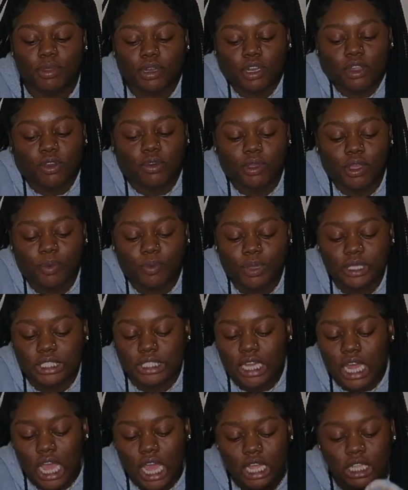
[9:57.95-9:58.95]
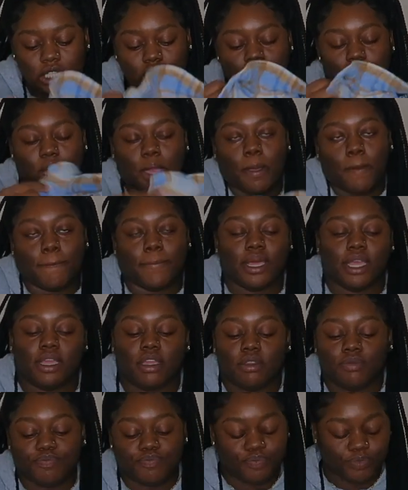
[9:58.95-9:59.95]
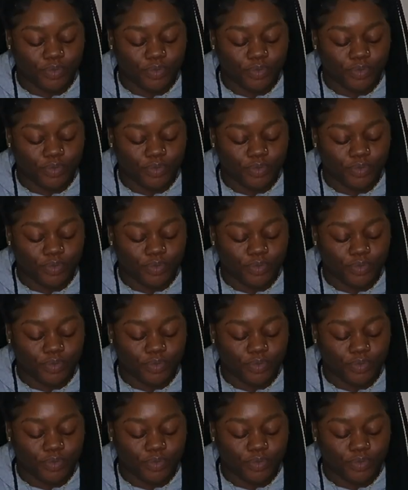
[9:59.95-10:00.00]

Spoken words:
but no, it was not. But